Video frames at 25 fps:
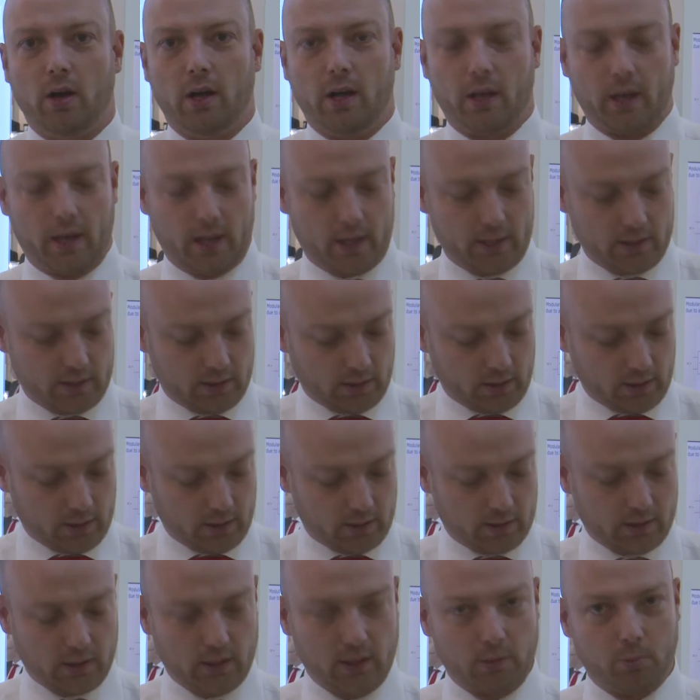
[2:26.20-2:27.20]
And
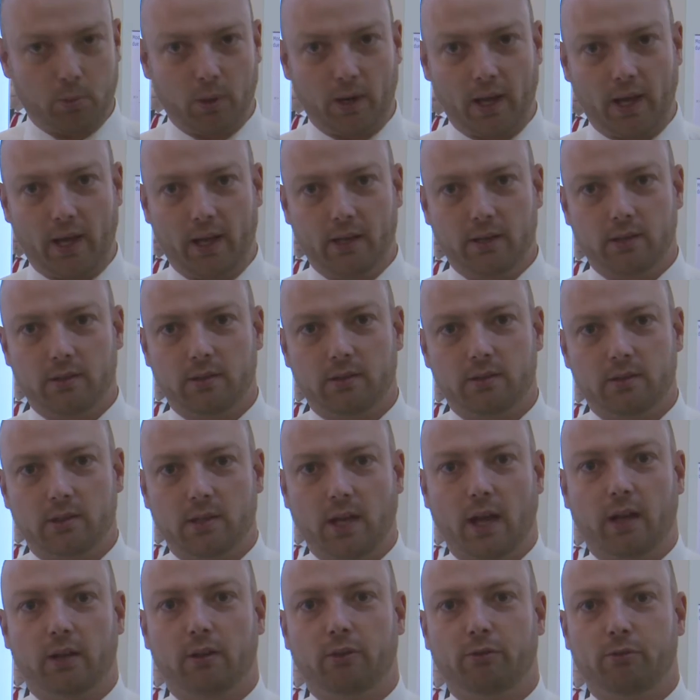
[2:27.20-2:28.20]
the planned
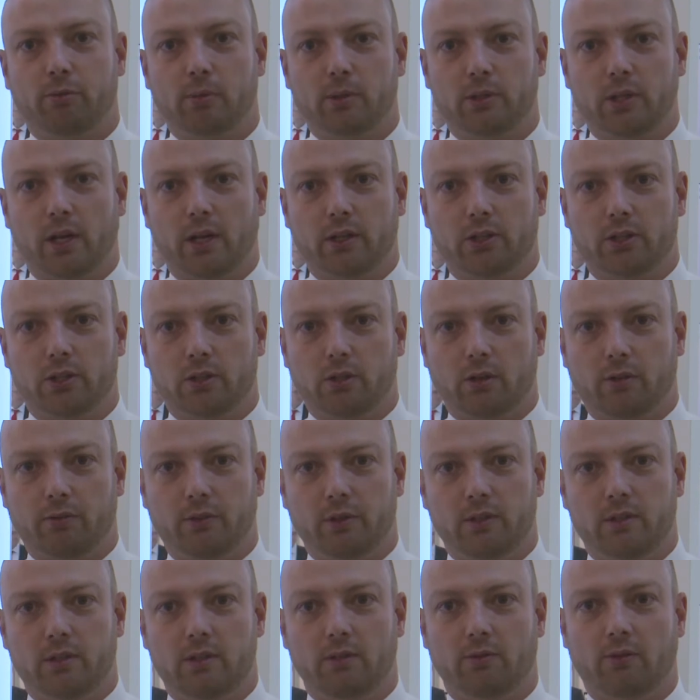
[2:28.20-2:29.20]
start of production of
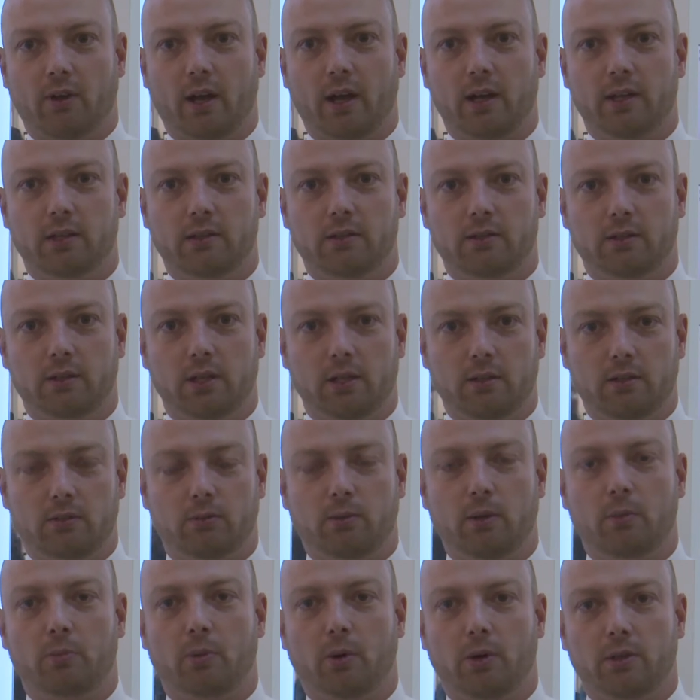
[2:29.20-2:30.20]
this device in
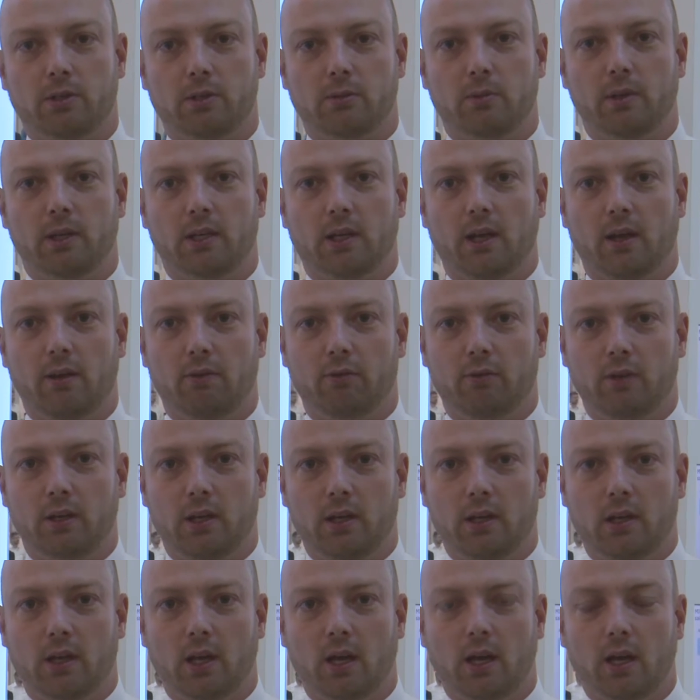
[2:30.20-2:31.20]
3.3
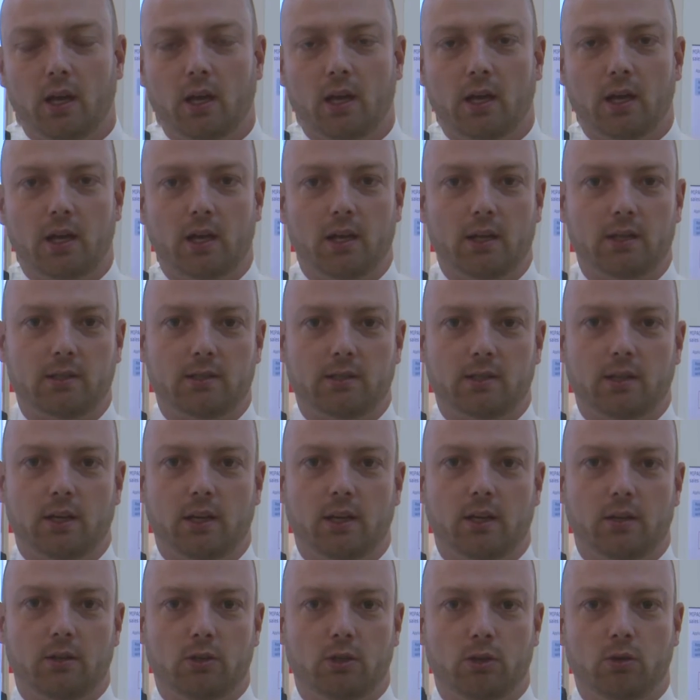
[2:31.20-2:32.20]
kV is
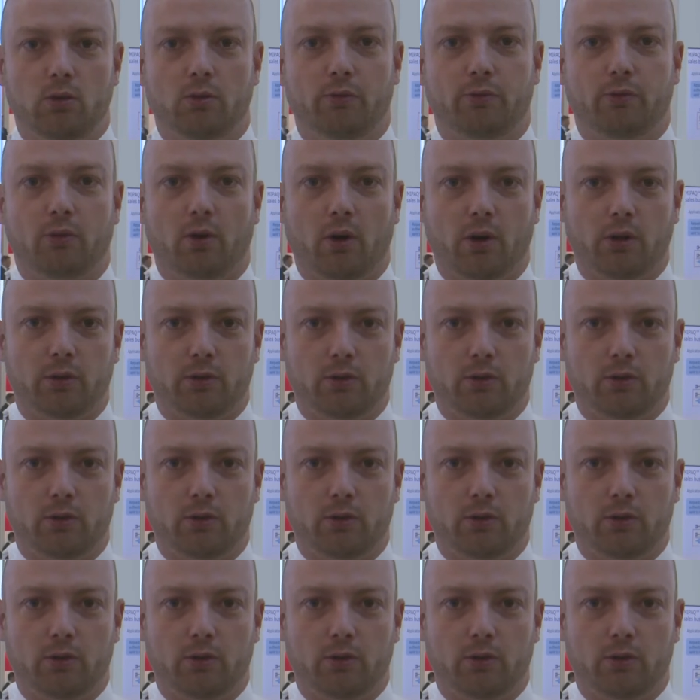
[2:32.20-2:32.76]
in Q4